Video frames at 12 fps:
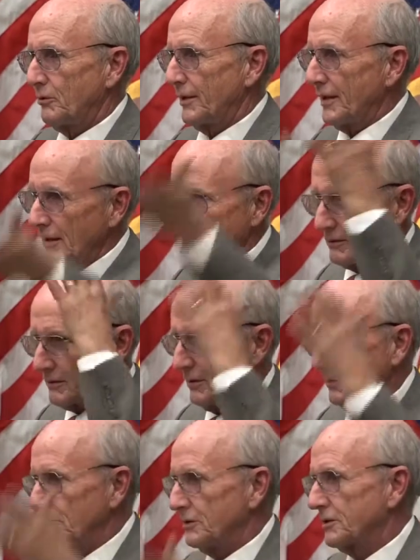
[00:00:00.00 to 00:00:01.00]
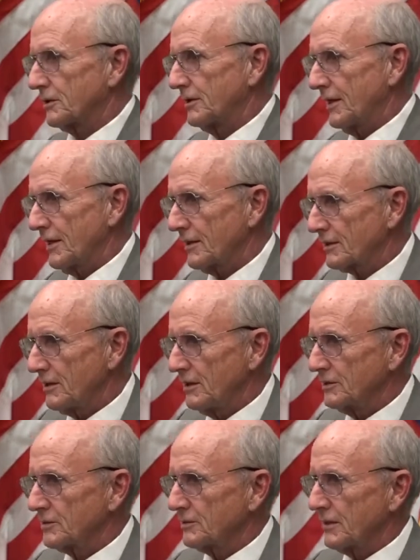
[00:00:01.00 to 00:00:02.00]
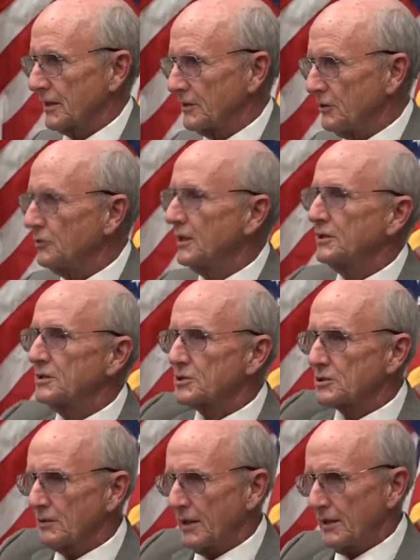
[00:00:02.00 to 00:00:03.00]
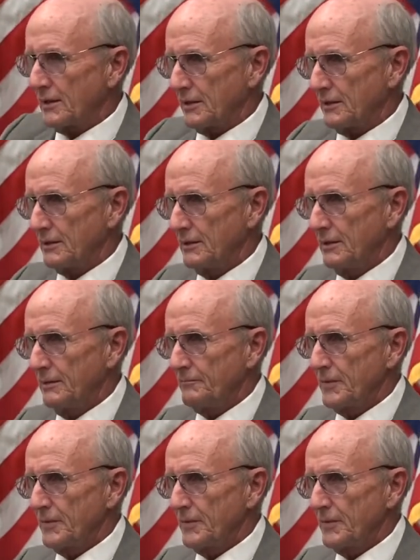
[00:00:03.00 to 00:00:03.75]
to point out, no, you took that out of context, you get discredited.